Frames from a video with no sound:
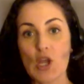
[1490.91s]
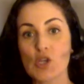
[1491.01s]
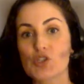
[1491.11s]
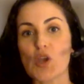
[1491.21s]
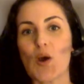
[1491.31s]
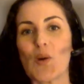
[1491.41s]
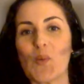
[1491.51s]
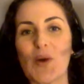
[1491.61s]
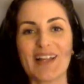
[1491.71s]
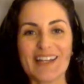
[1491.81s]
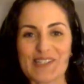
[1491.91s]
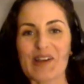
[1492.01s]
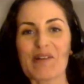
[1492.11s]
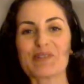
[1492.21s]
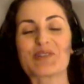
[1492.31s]
So while I
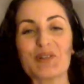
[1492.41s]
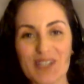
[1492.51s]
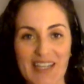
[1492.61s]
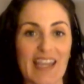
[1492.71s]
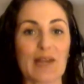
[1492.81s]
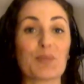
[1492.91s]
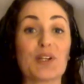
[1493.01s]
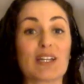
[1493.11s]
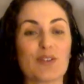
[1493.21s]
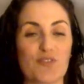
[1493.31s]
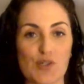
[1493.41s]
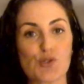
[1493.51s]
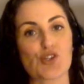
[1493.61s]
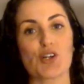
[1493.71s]
certainly can't predict the future,